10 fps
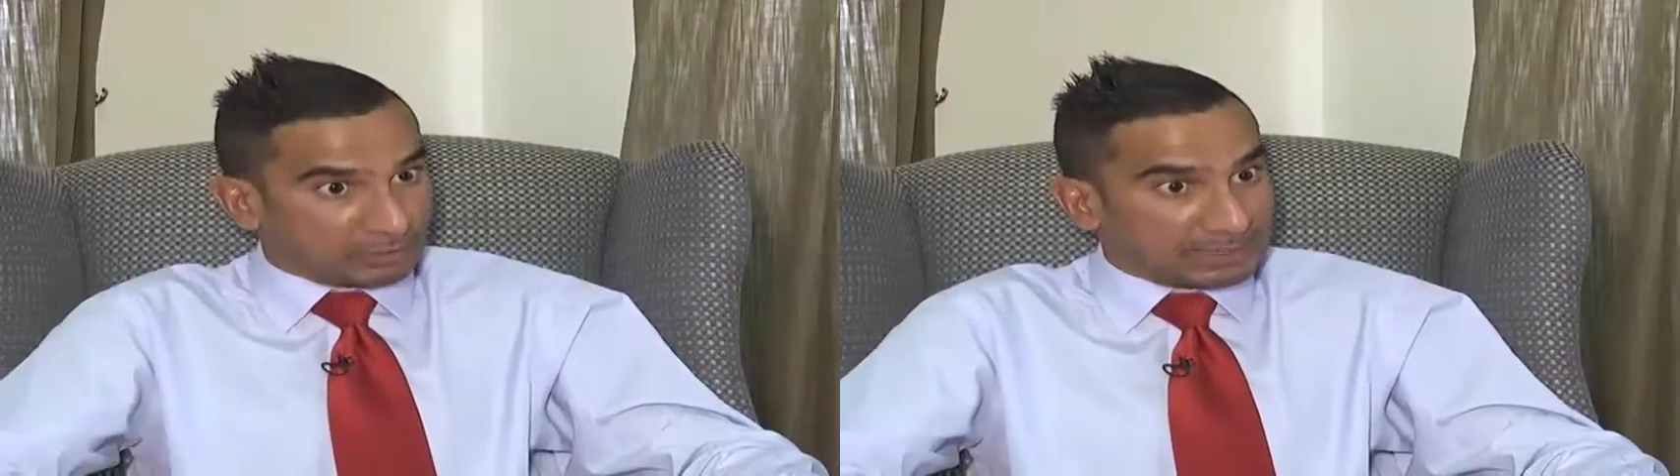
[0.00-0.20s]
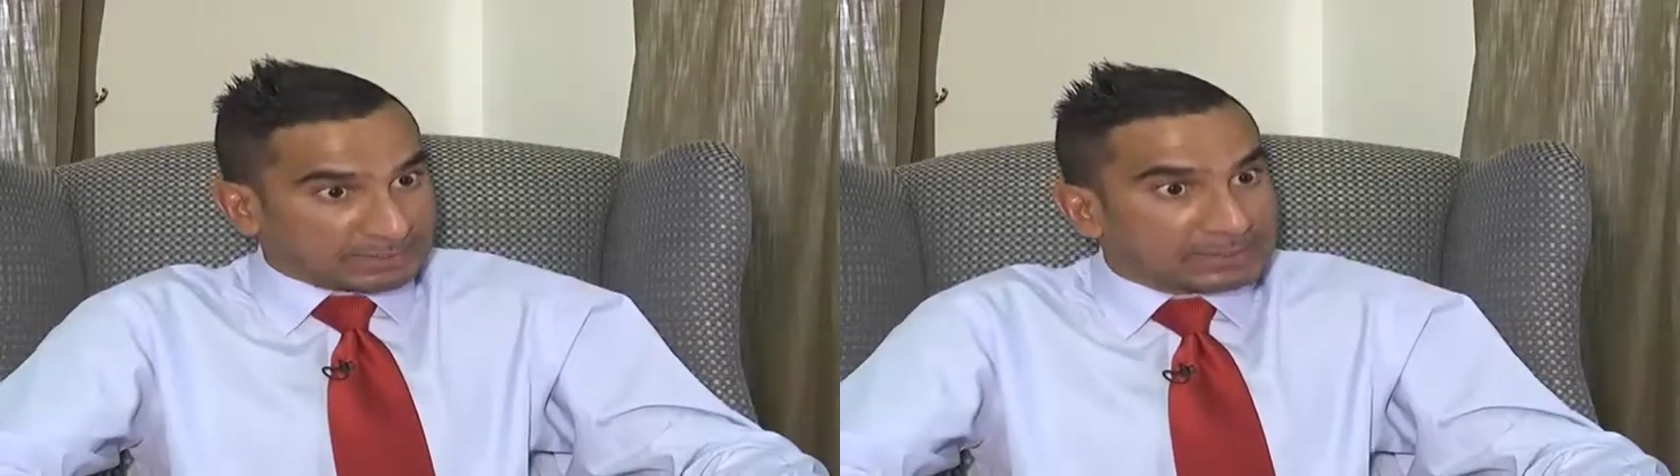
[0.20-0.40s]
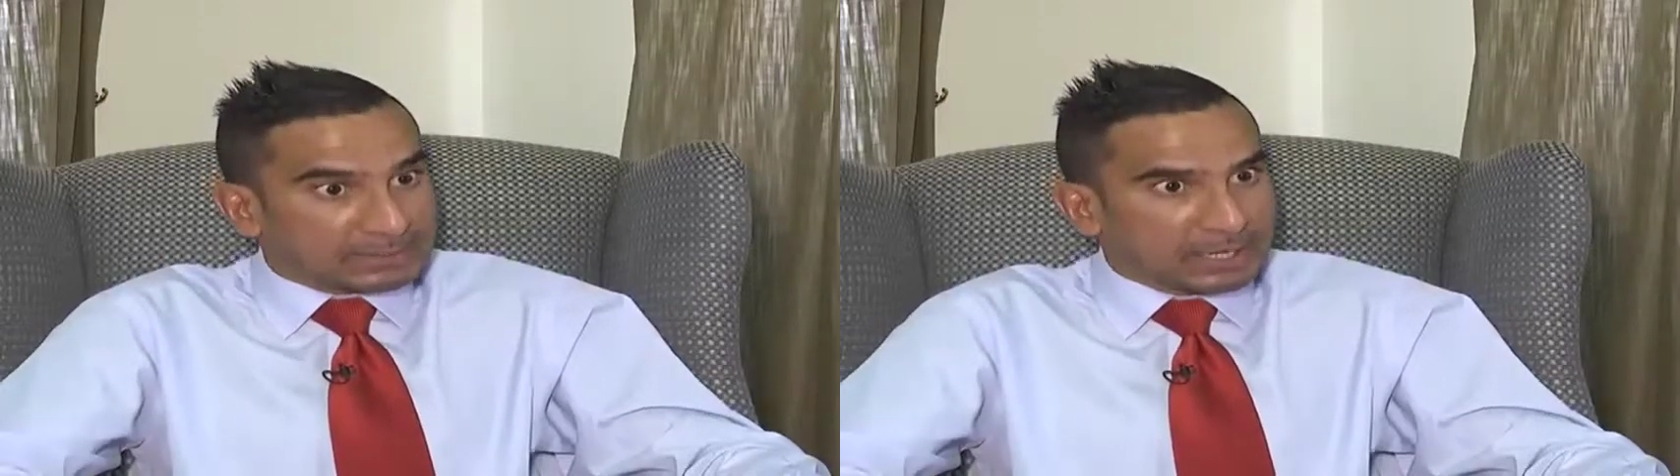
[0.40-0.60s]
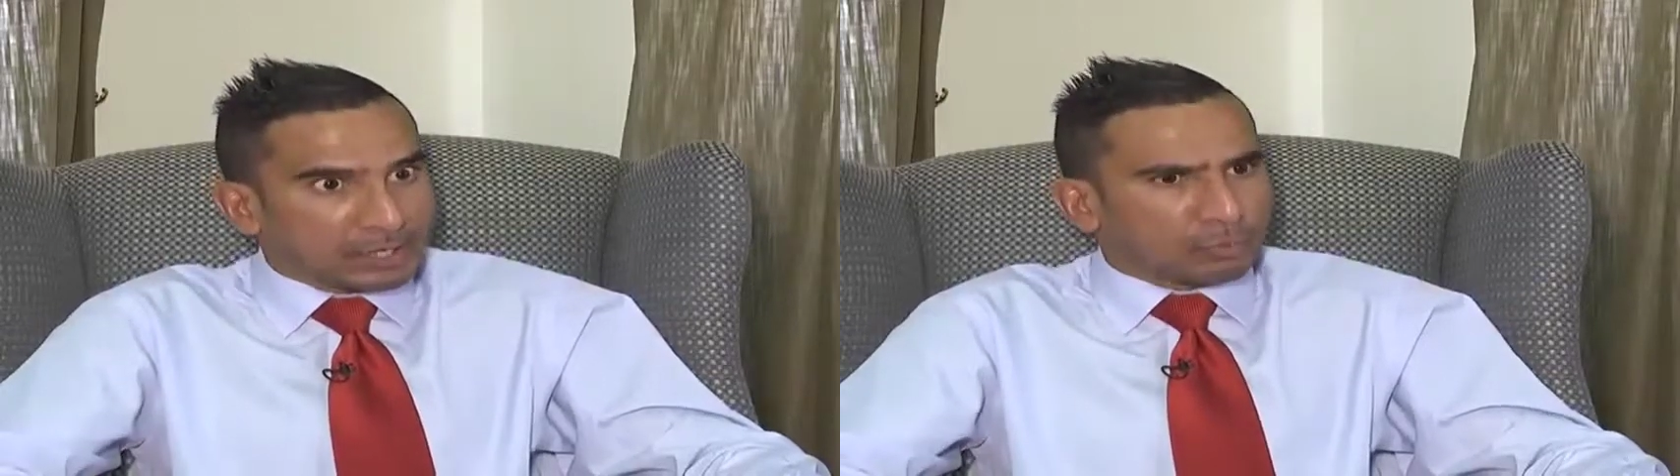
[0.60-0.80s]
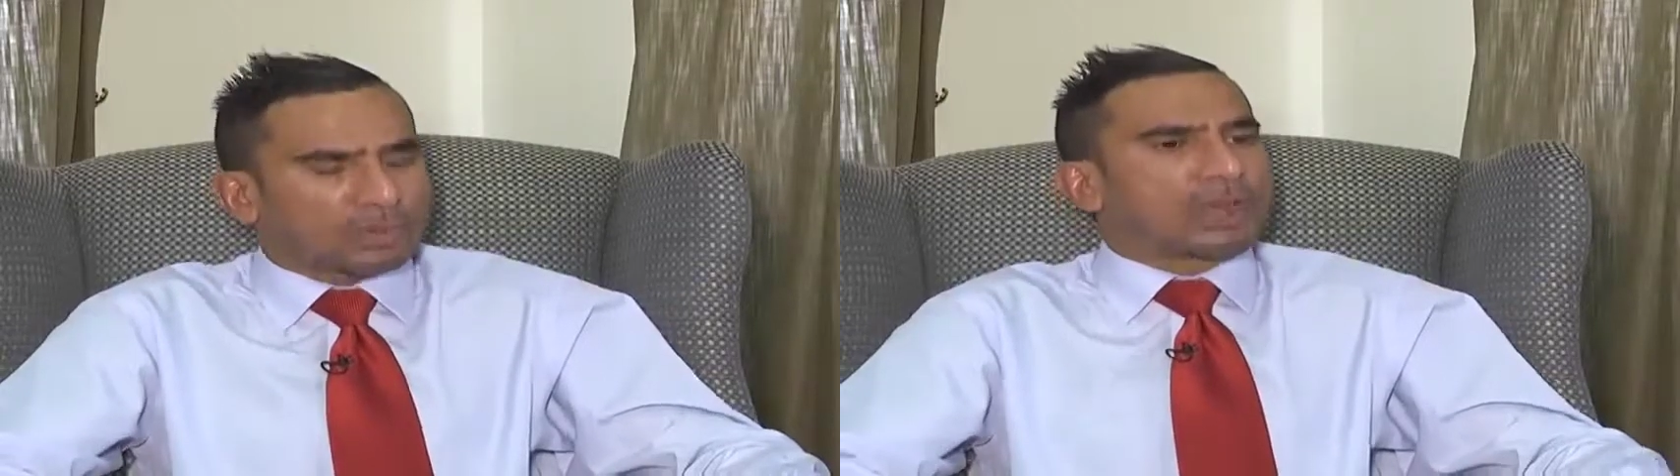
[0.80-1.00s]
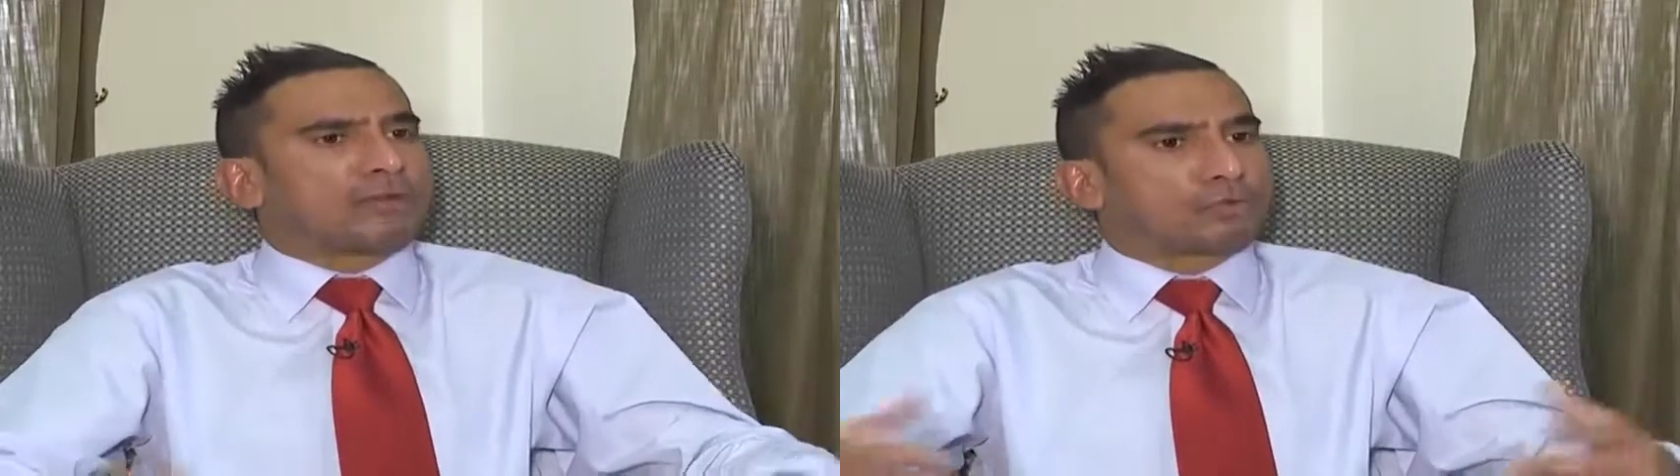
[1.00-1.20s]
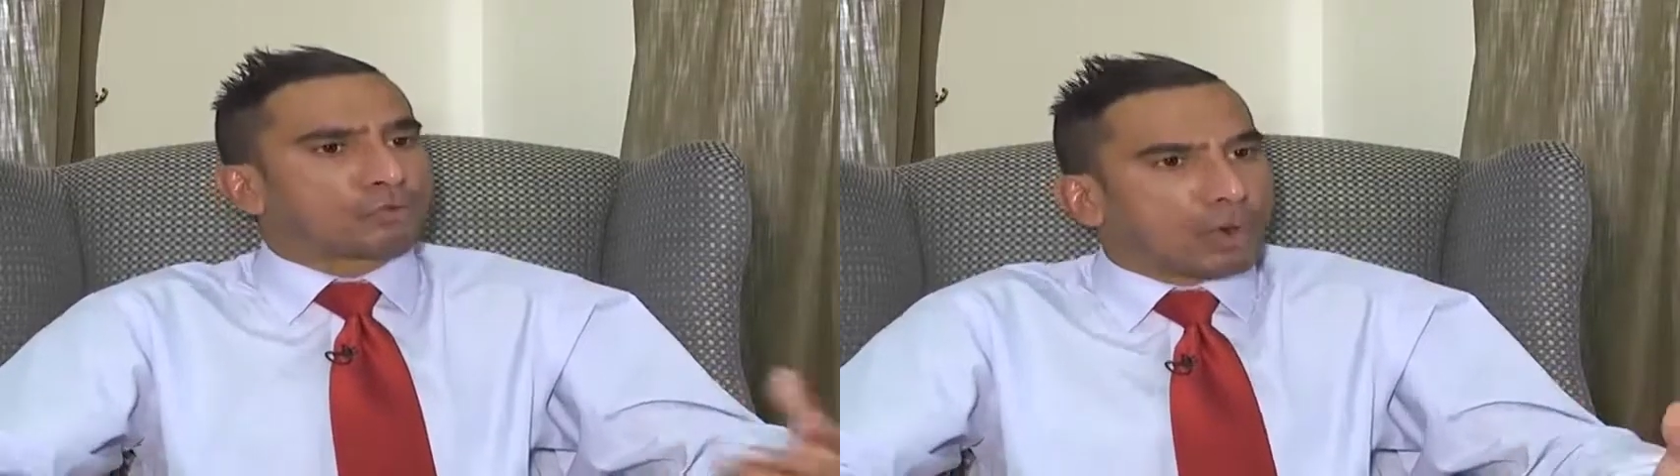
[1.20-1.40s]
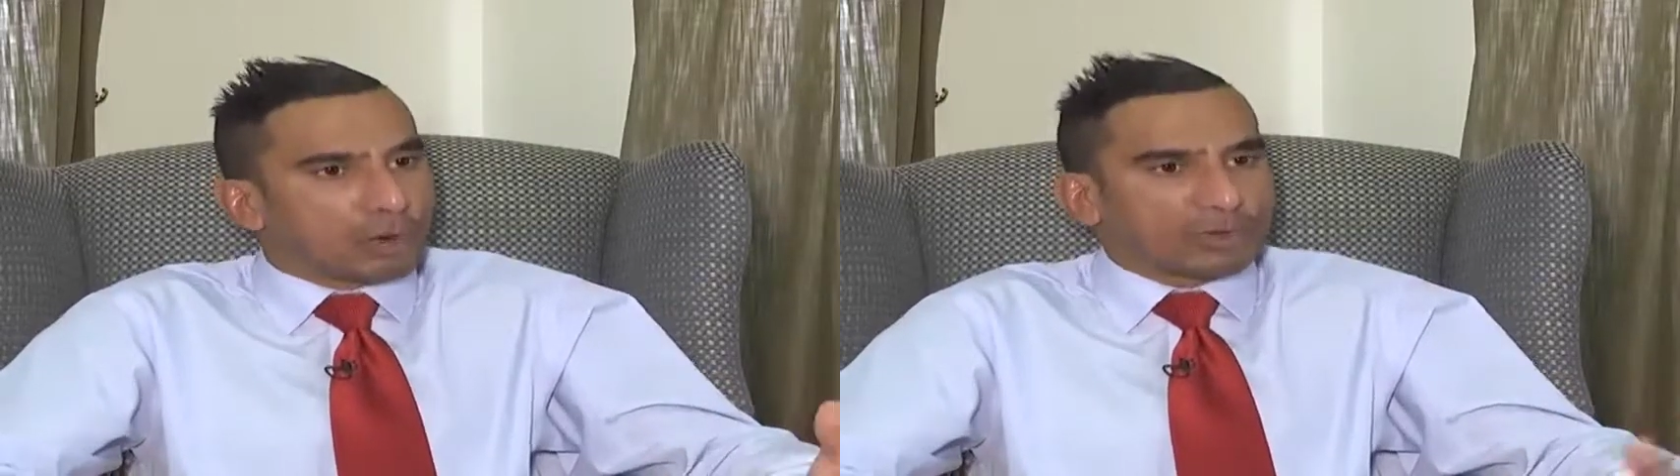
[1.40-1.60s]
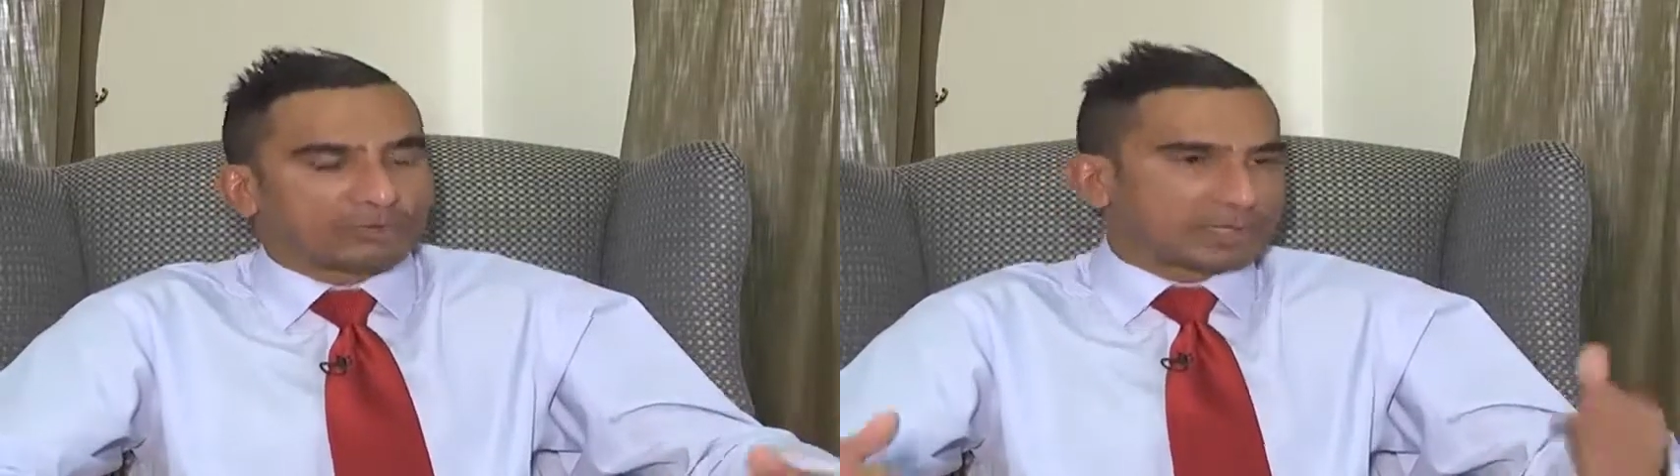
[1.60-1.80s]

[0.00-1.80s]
creators without the worry of